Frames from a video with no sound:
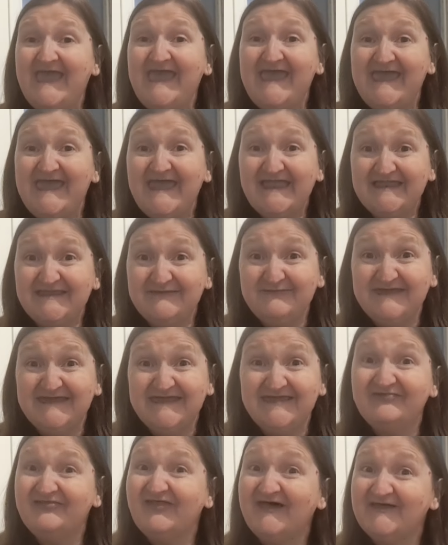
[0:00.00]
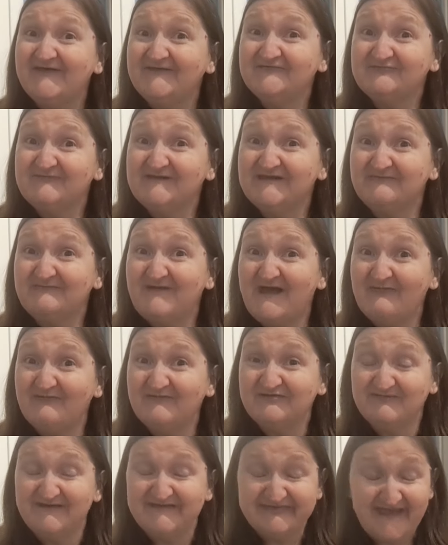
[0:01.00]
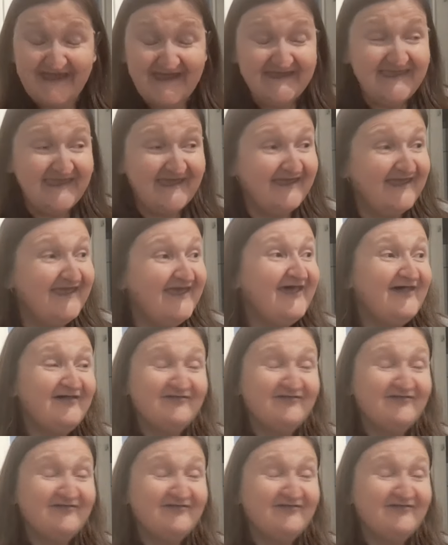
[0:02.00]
Anyway, that is where I'm at with my diet.